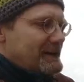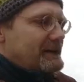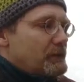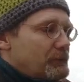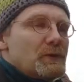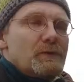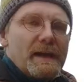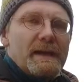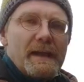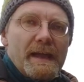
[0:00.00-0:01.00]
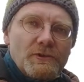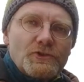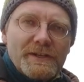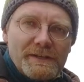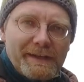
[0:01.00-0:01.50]
they give you a
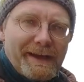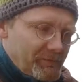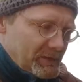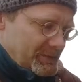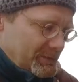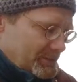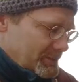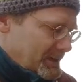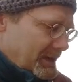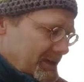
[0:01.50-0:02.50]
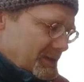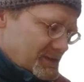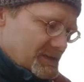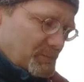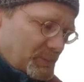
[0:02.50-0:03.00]
engine cover okay
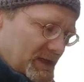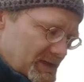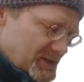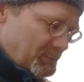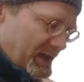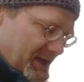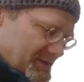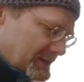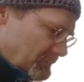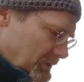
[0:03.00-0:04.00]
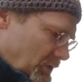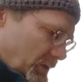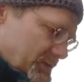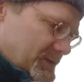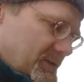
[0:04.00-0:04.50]
this is a piece of plastic what
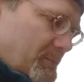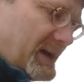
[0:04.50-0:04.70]
costs the